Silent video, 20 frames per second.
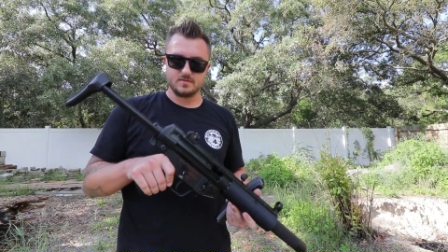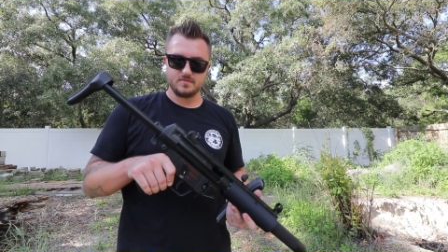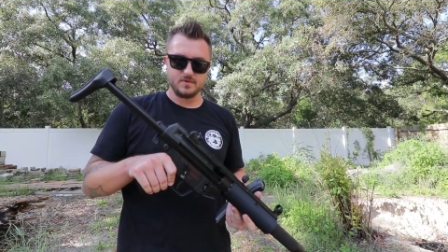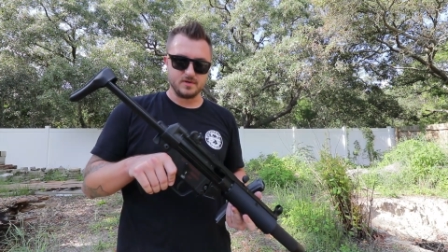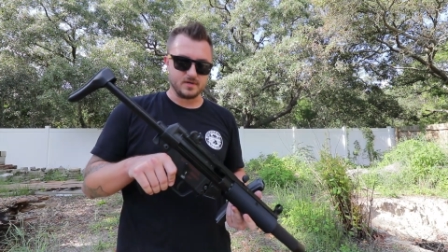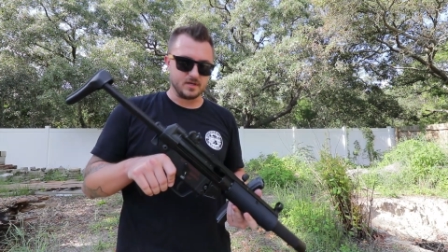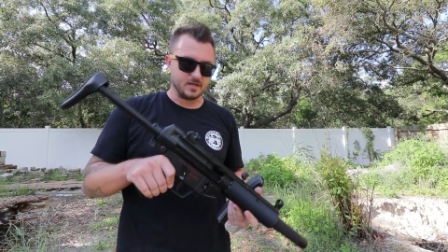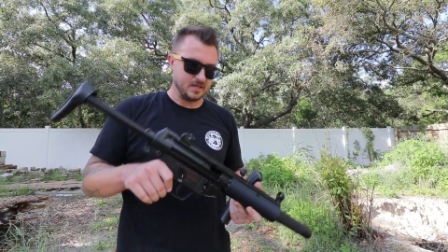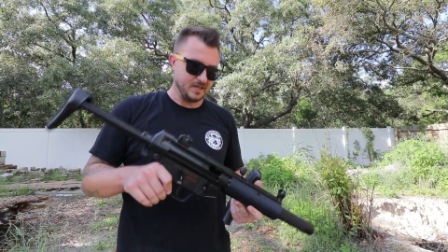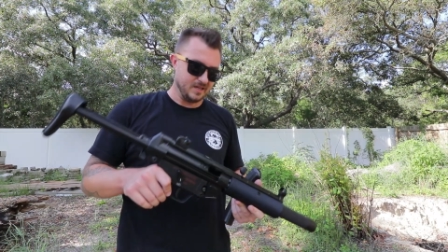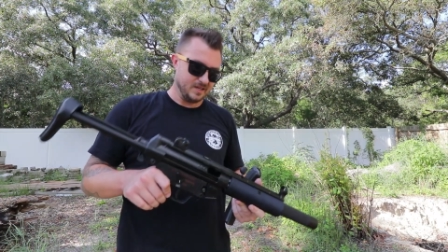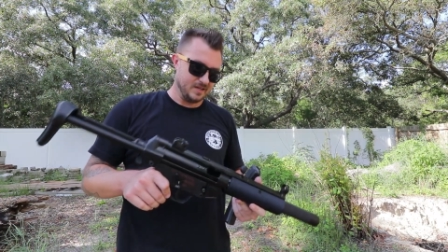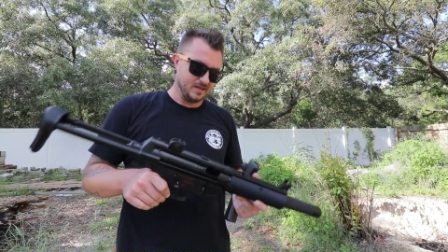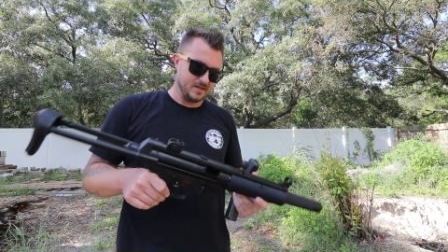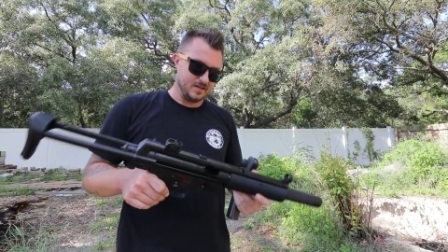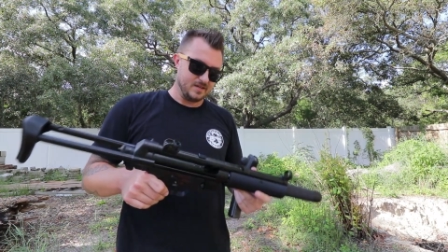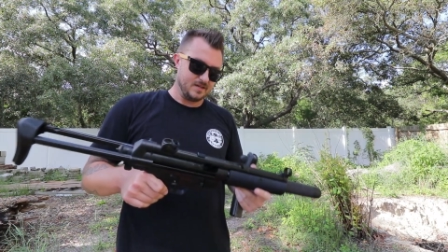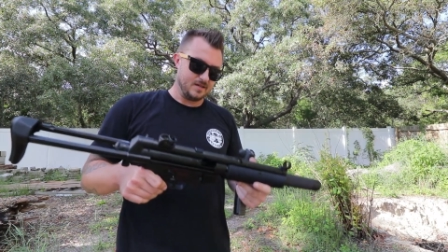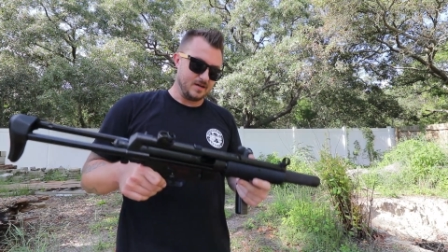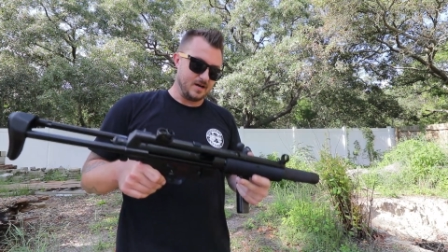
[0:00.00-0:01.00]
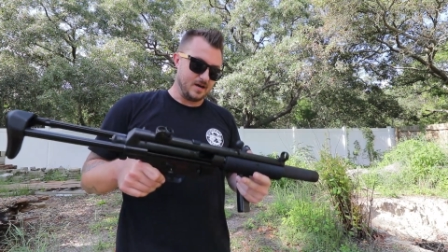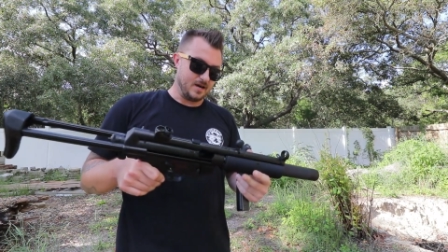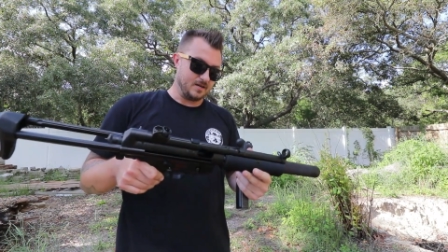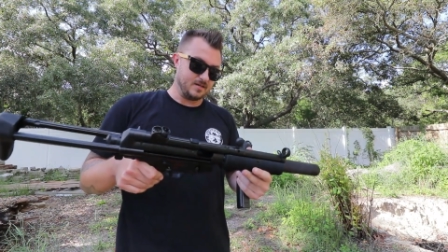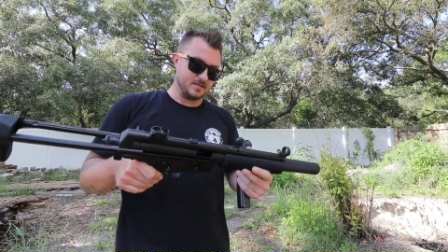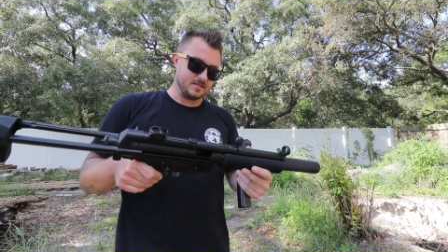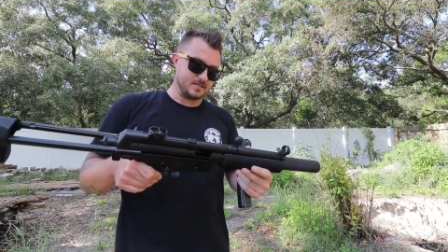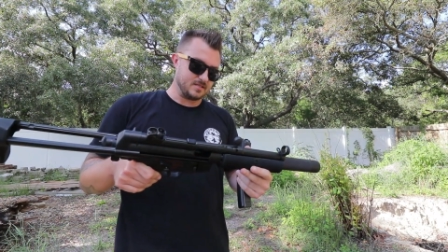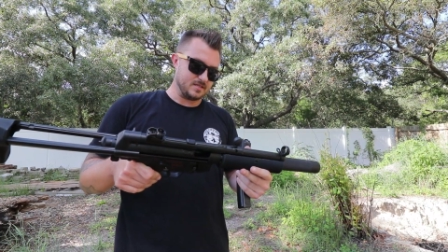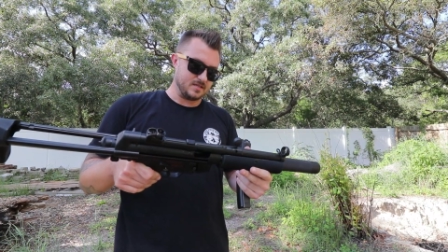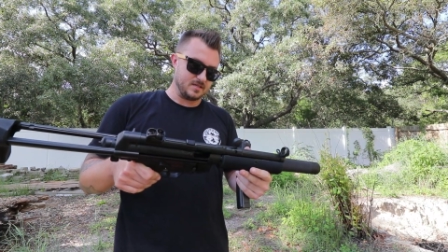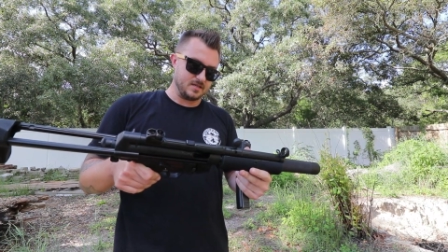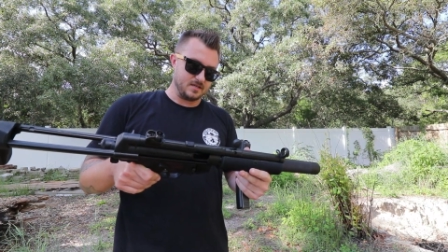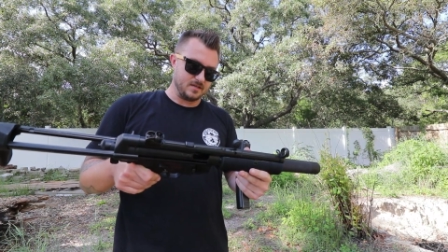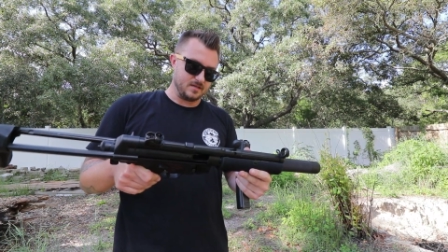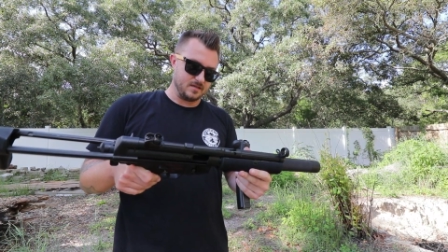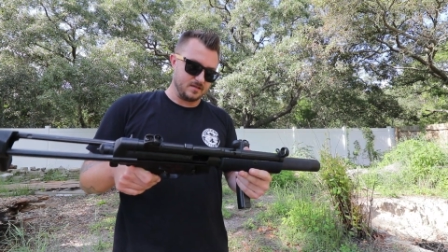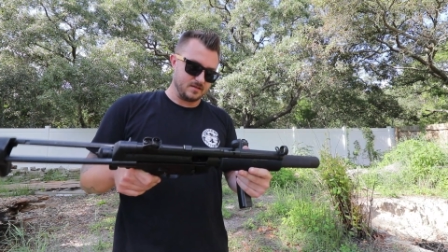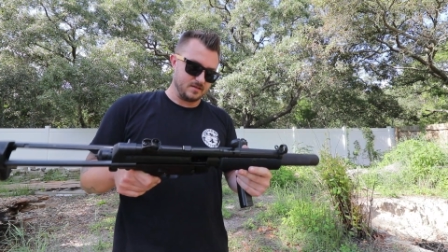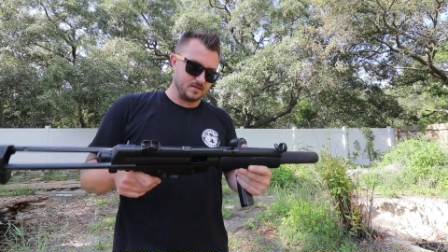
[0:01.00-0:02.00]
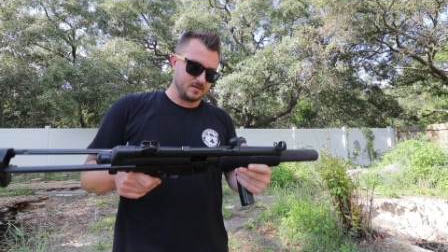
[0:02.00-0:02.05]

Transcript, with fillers: but honestly,